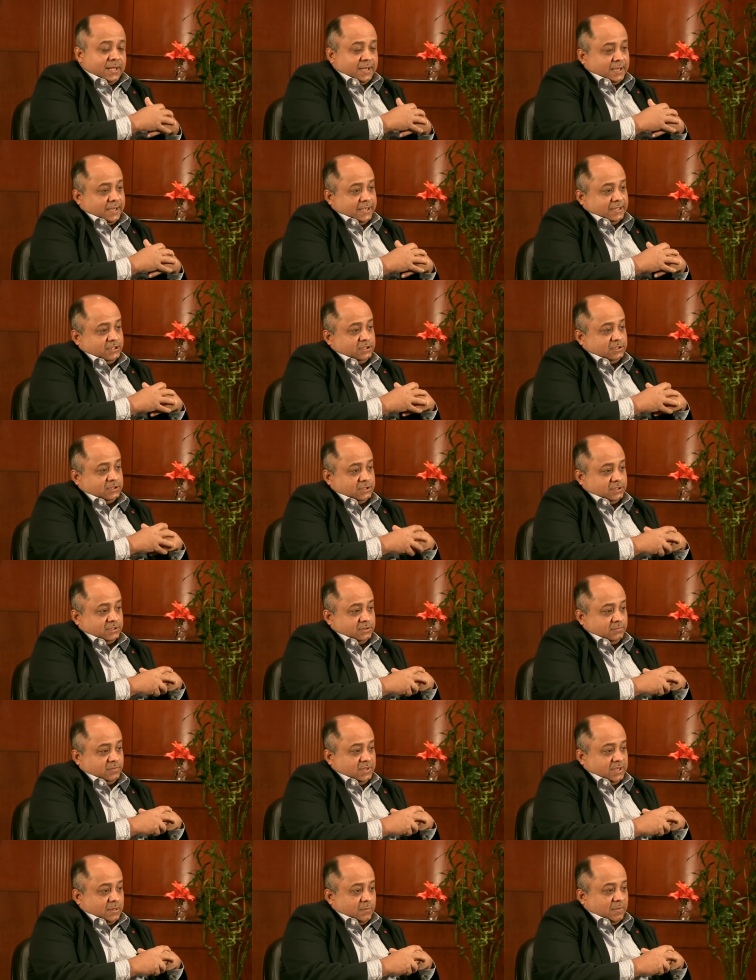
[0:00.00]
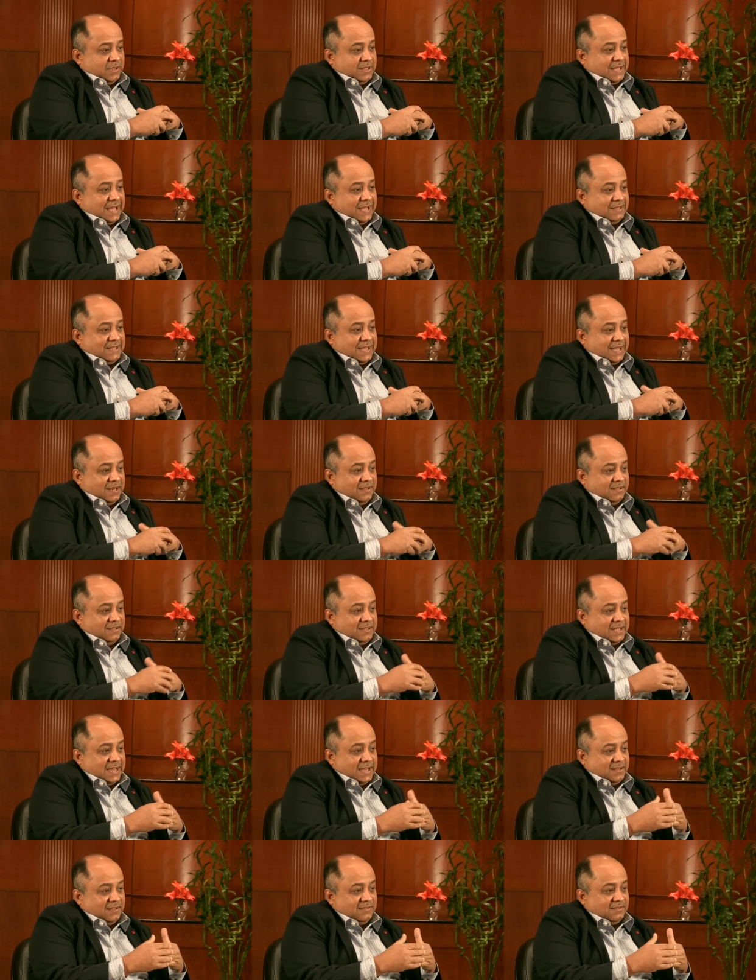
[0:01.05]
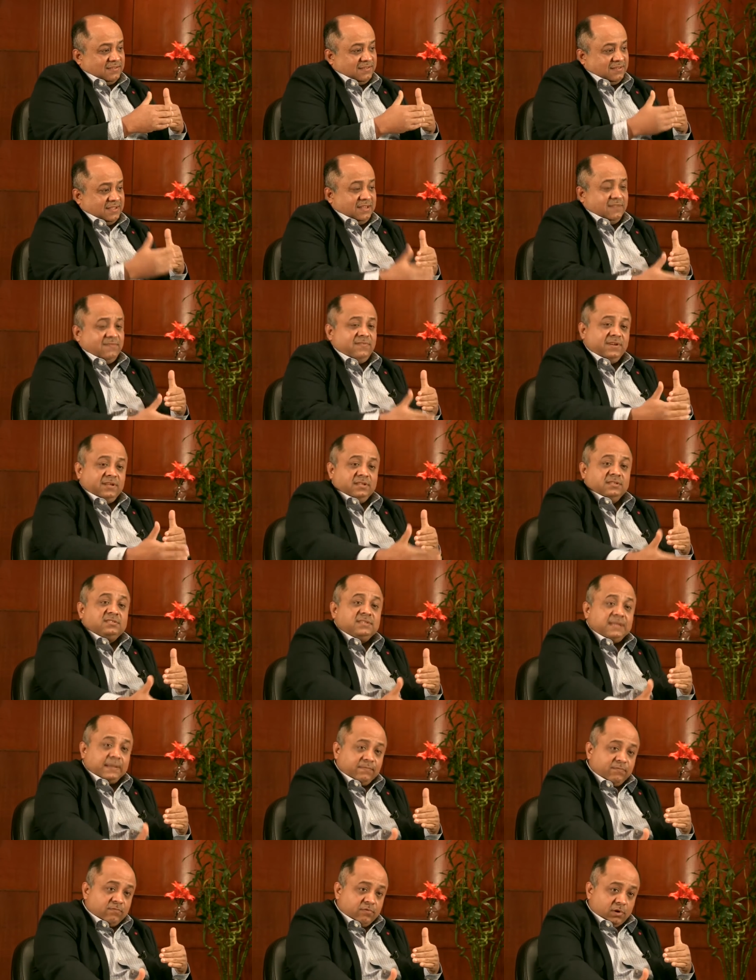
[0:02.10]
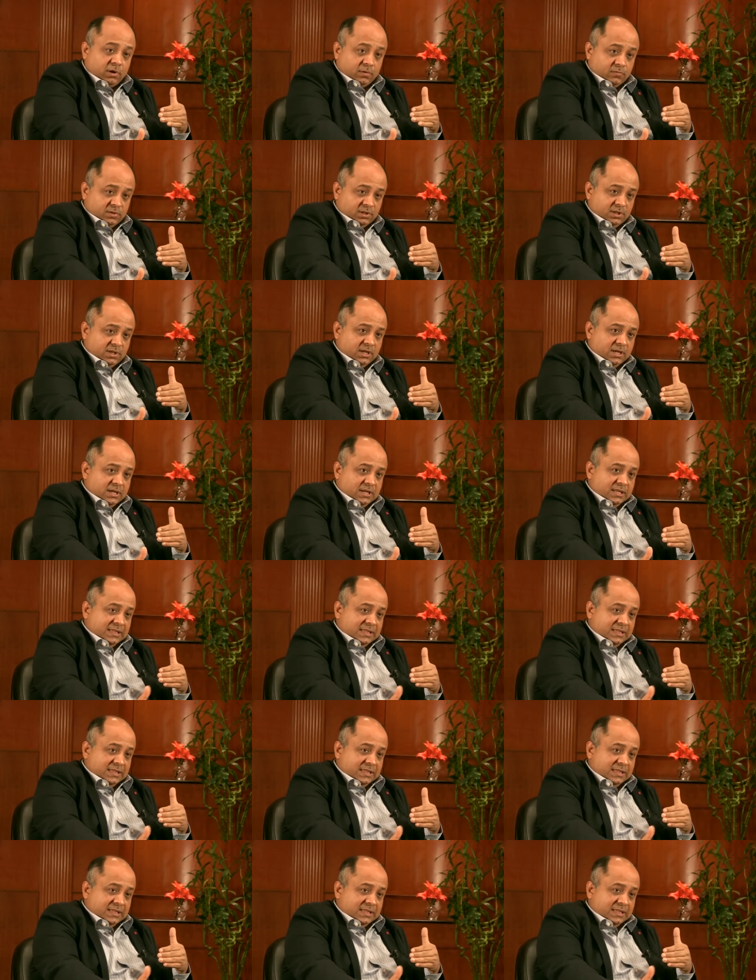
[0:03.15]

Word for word: and uh, when that, that, that is a significant step forward.